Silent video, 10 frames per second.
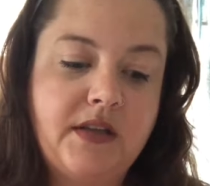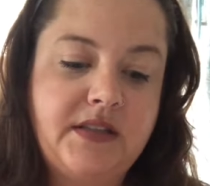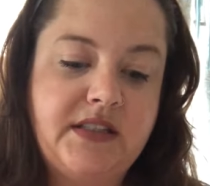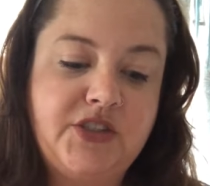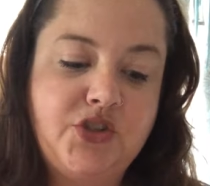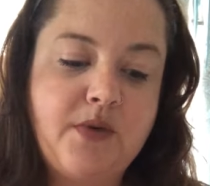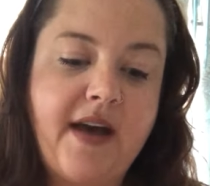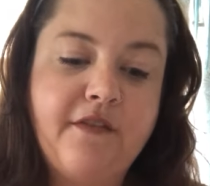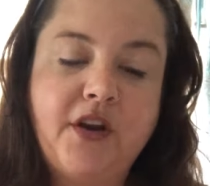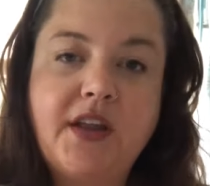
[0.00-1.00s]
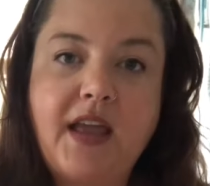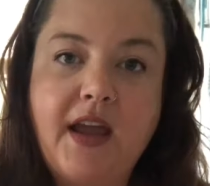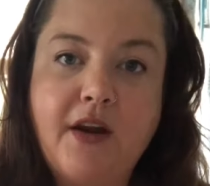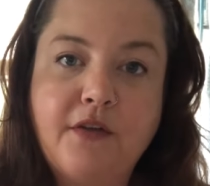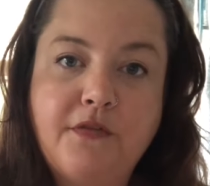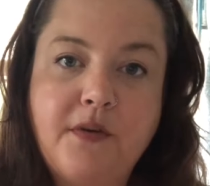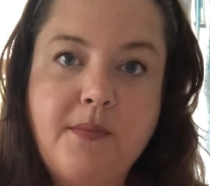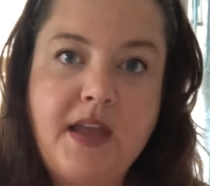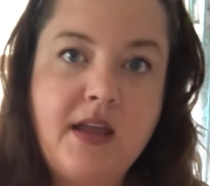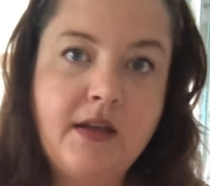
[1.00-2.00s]
Did you ever care for
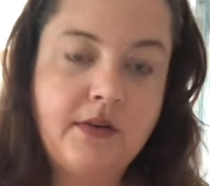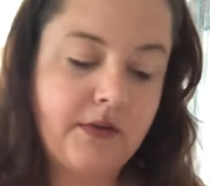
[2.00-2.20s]
me?